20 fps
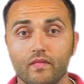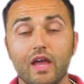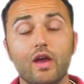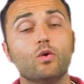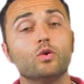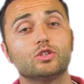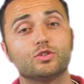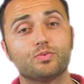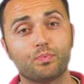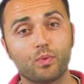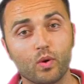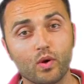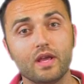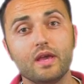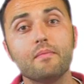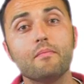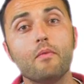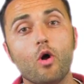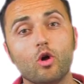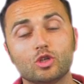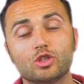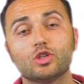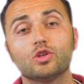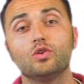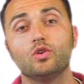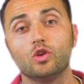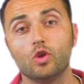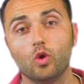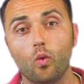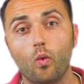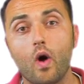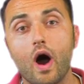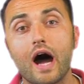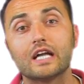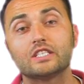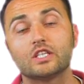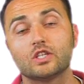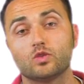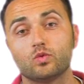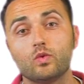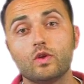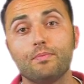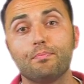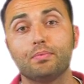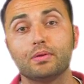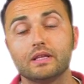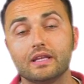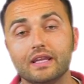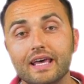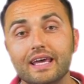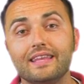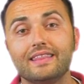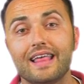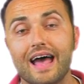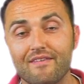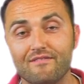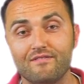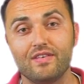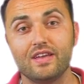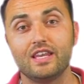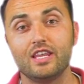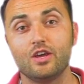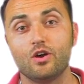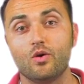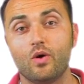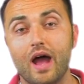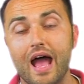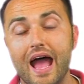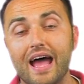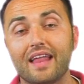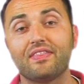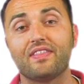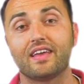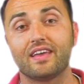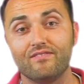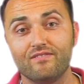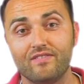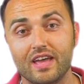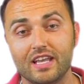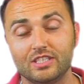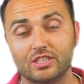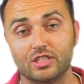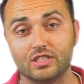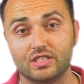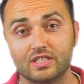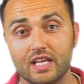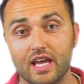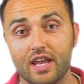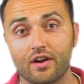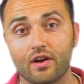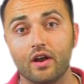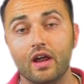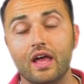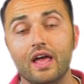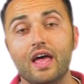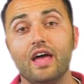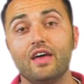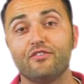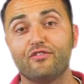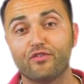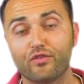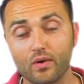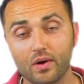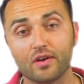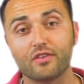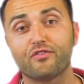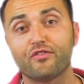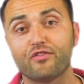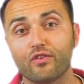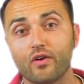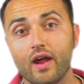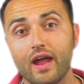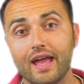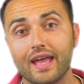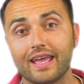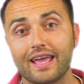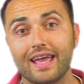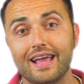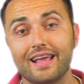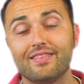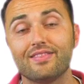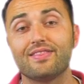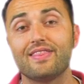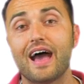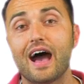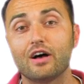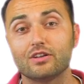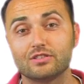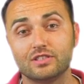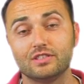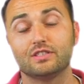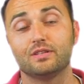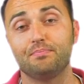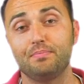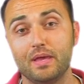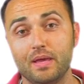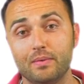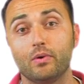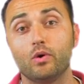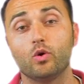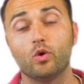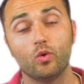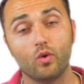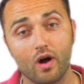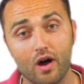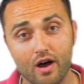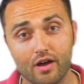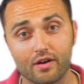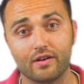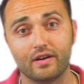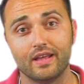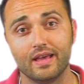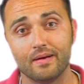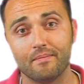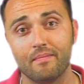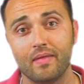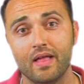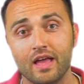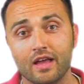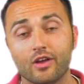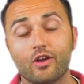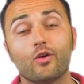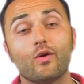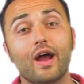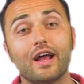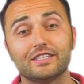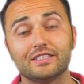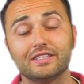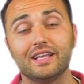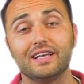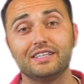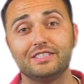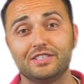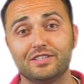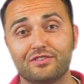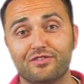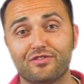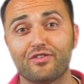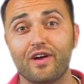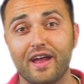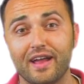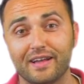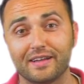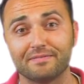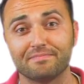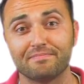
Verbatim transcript: It was pretty emotional to watch as we played that video at the convention center in front of Frank and thousands of people who honored him. Congratulations, Frank.